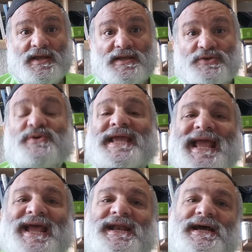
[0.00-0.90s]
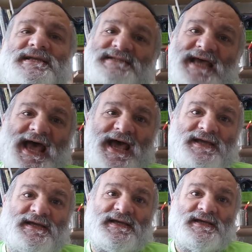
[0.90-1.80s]
You can't
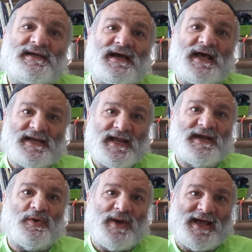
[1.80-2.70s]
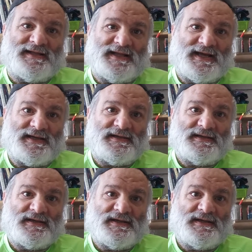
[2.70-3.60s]
attack a NATO ally.
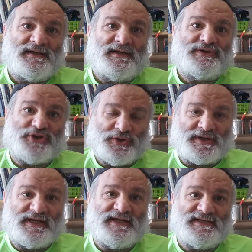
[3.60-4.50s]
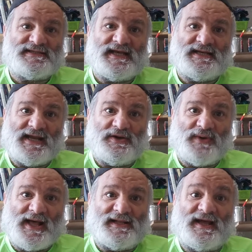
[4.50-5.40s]
Turkey is a NATO
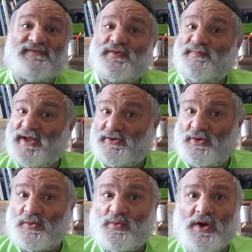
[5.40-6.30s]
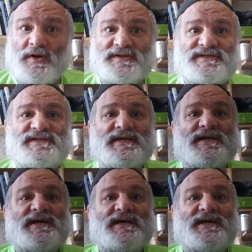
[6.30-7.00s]
ally for better or worse,